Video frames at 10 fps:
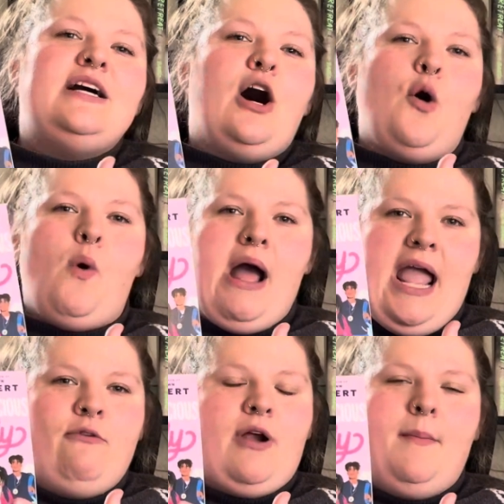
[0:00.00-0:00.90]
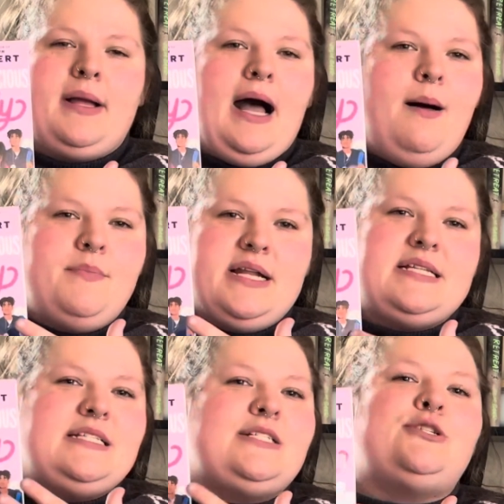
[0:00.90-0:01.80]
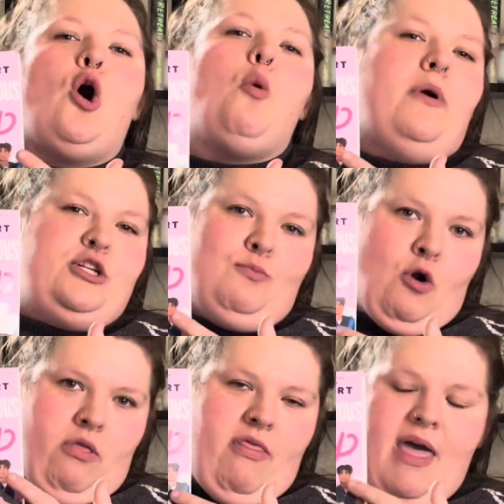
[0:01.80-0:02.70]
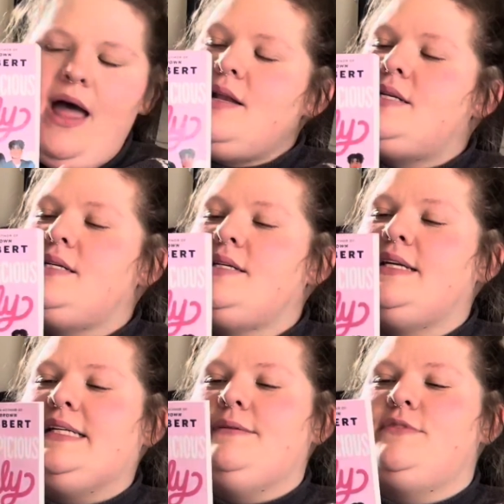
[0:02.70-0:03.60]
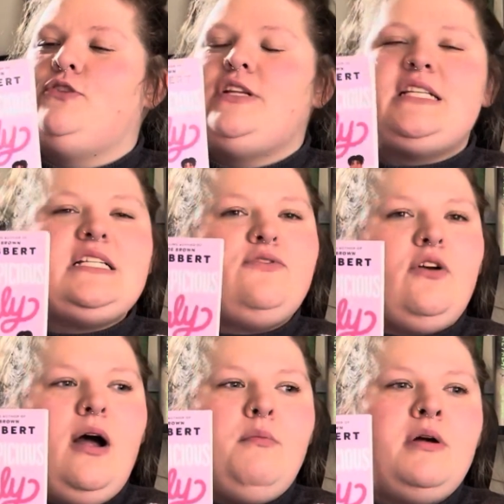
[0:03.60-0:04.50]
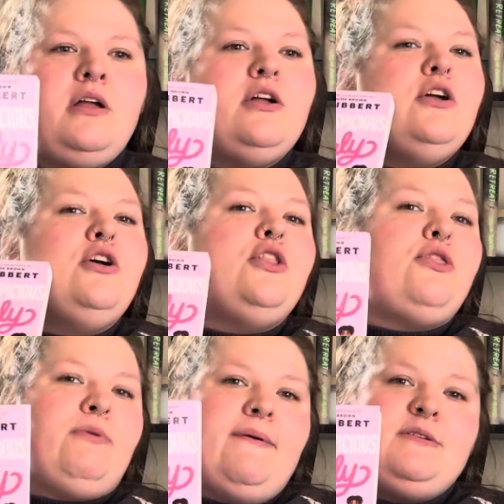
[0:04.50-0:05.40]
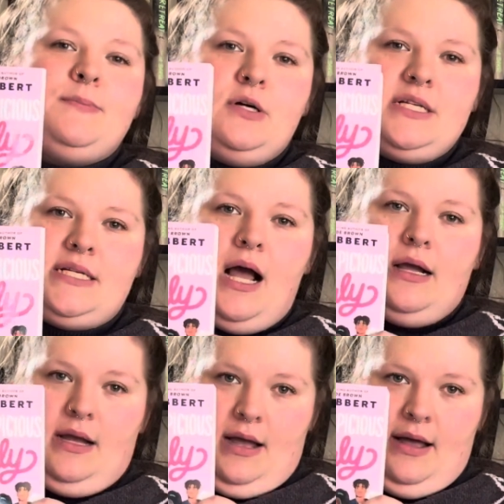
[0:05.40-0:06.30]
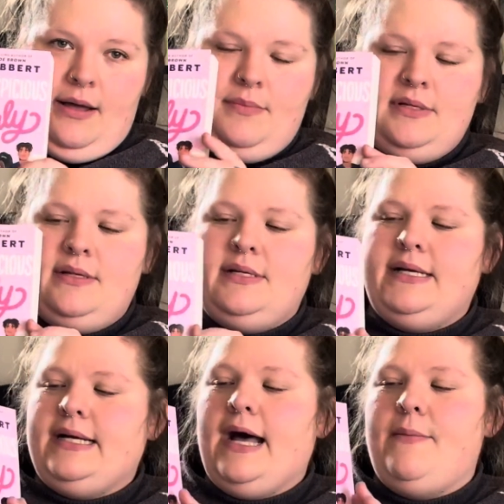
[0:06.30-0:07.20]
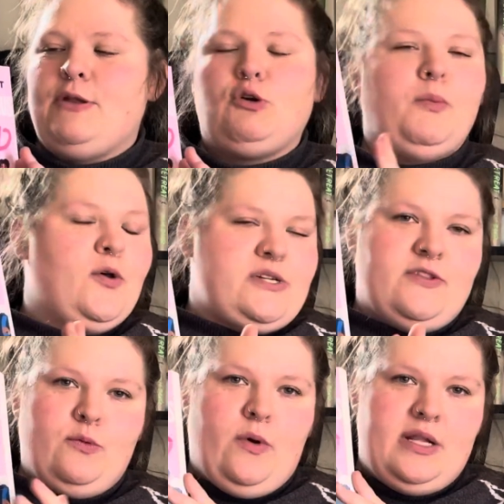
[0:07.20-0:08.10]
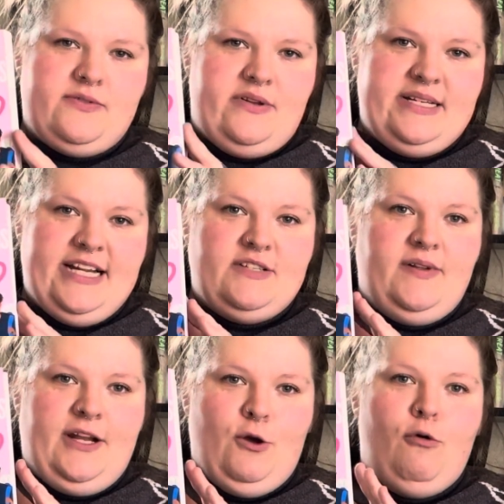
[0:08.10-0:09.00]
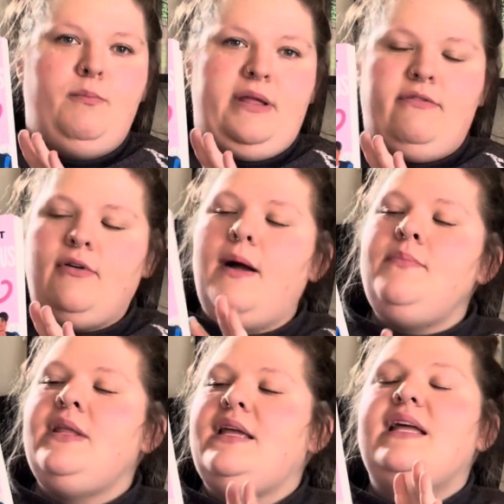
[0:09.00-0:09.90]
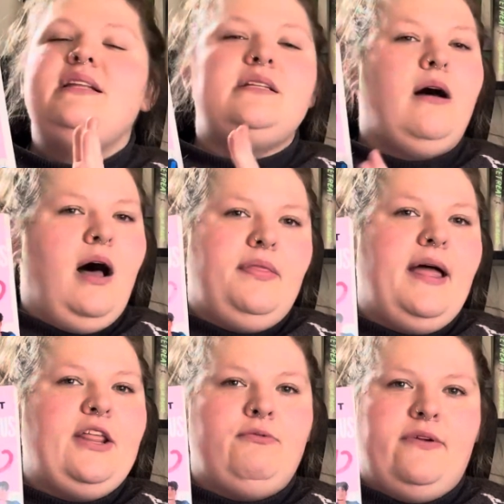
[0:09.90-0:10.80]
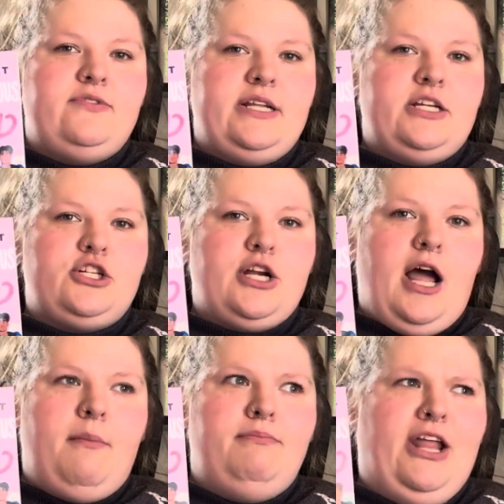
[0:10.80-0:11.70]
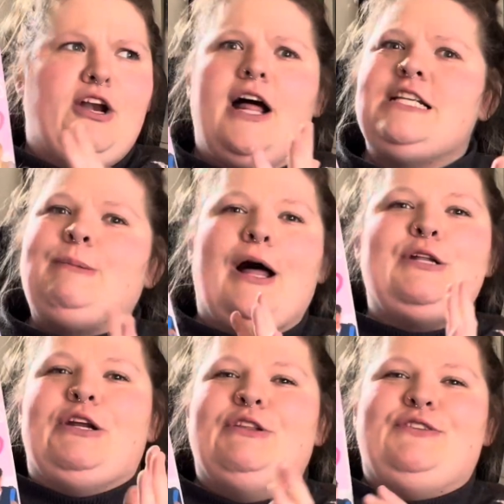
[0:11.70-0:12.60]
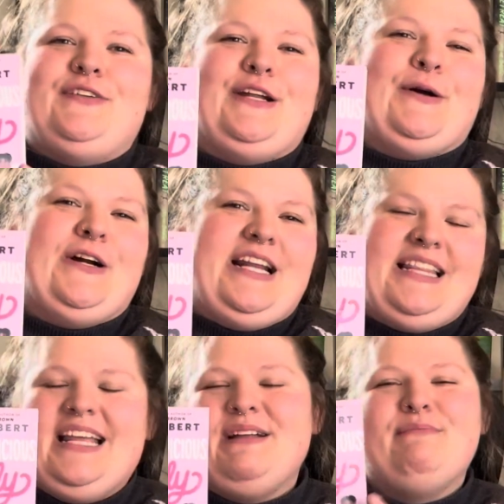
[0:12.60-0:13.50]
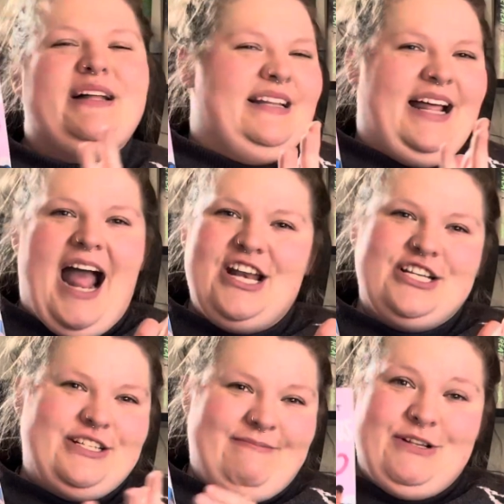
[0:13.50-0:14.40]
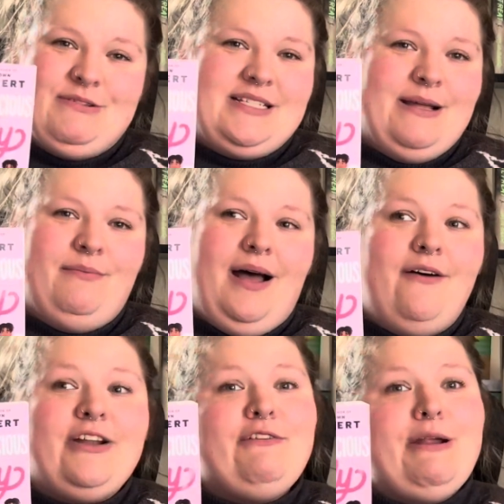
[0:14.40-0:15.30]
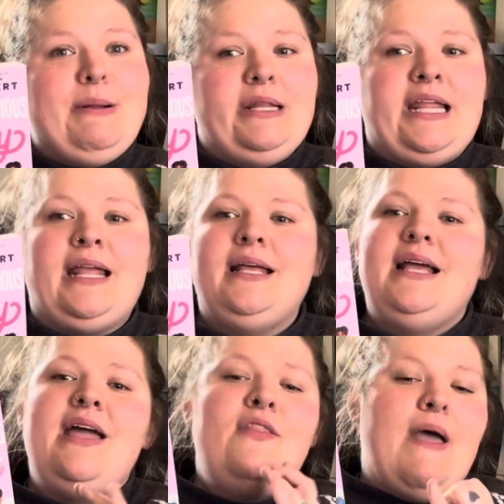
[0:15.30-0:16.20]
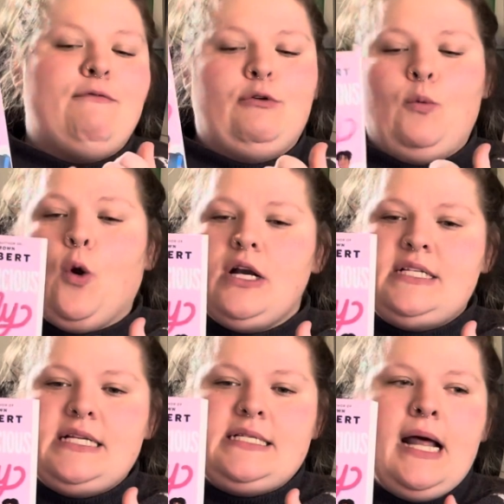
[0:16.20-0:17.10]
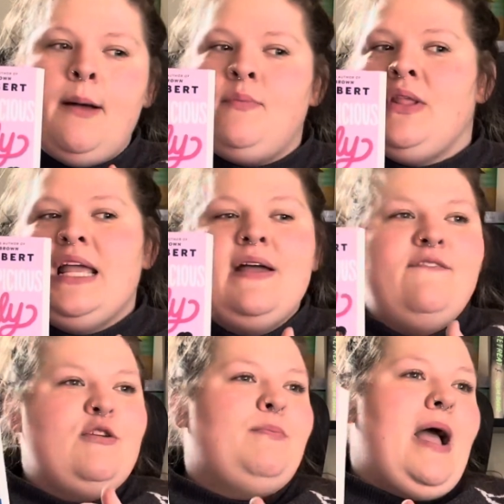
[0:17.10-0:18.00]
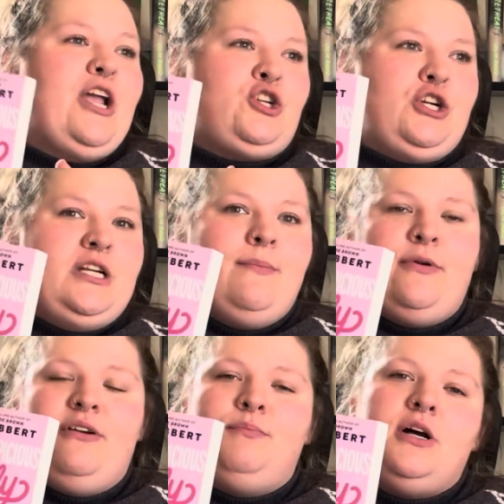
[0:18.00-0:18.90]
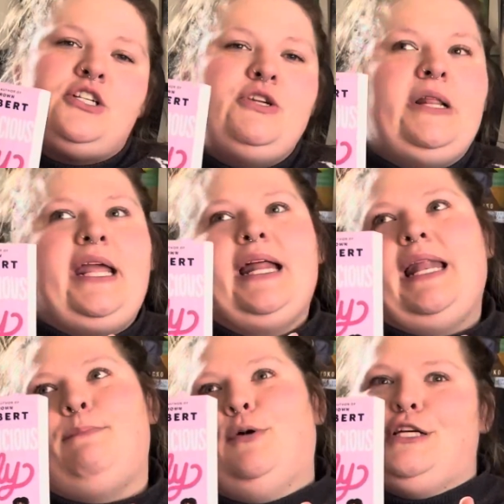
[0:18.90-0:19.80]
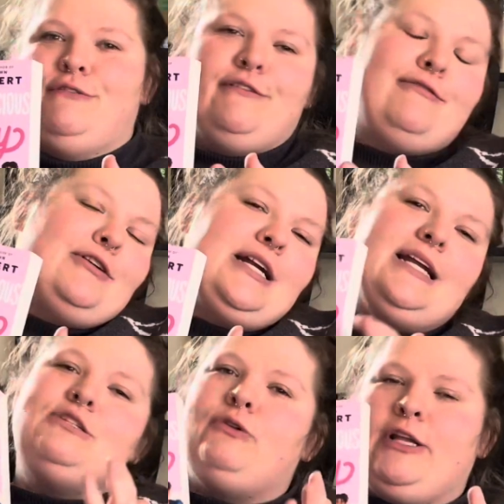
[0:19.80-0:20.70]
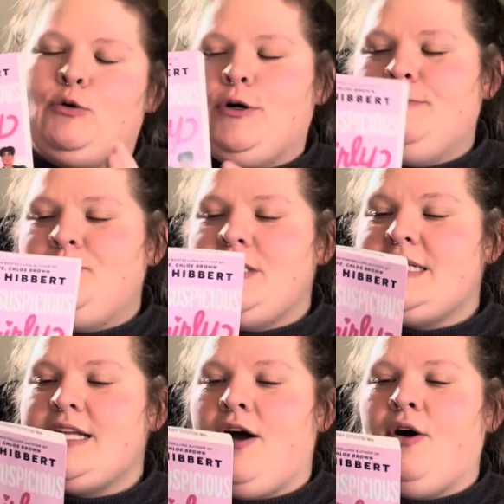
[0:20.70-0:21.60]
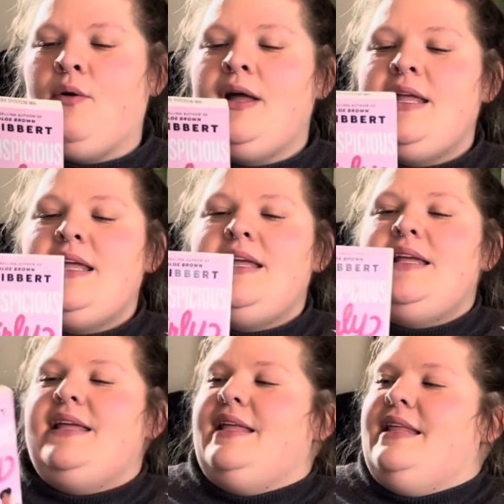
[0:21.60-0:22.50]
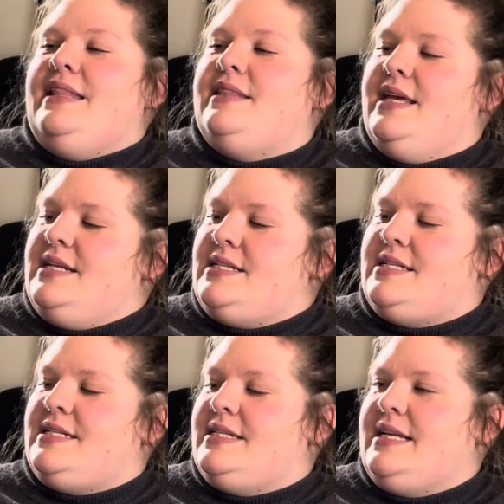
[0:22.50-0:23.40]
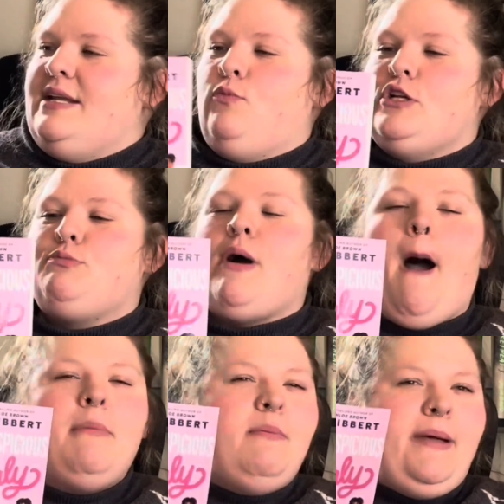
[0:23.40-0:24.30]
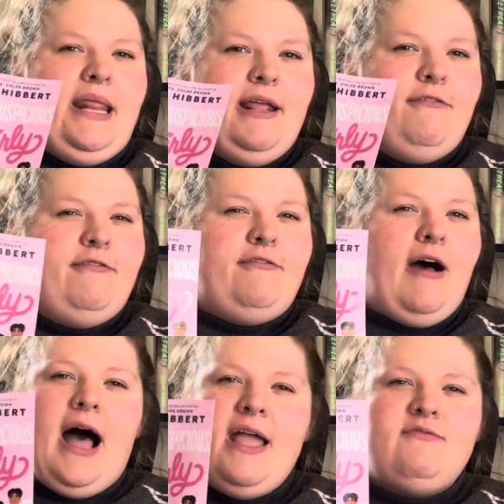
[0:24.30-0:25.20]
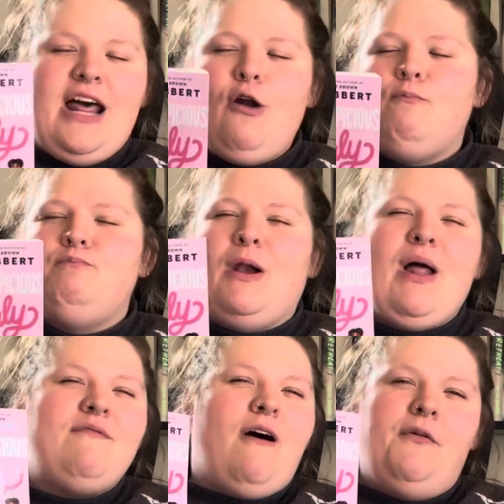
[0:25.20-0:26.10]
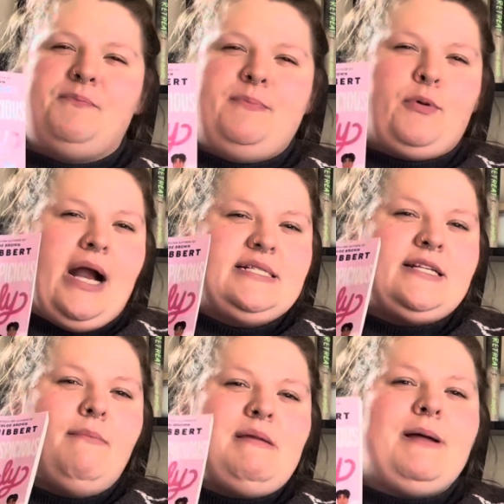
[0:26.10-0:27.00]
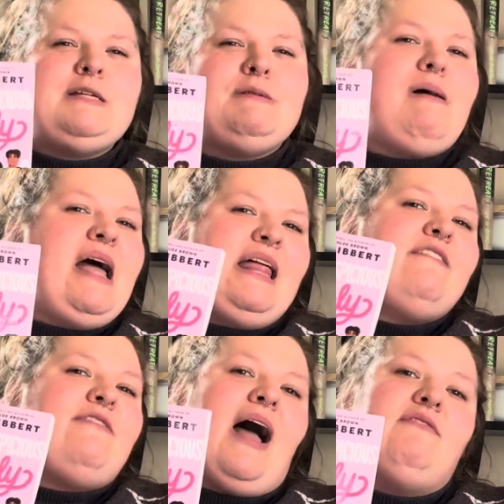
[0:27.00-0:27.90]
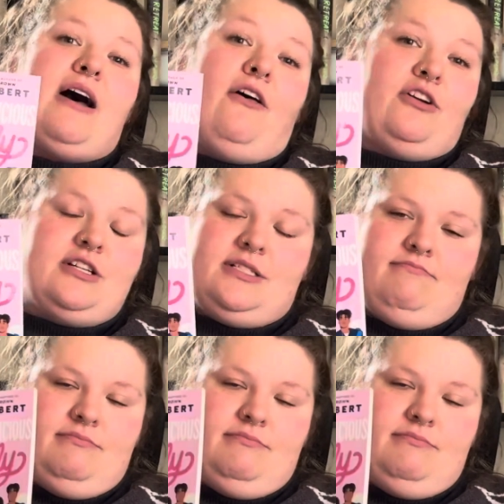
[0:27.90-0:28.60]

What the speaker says: a YA rom-com, but it's so much more than that. So this is from thriftbooks.com. That's where most of the ones in today's video will be from. It's an online thrifting shop. They're not sponsoring this video or anything, but I just use them very frequently. They have a reward system. If you buy a certain number of books, you get like books for free. It's really cool. So this was probably like I don't have all the prices on me, but I spent probably like $5, $4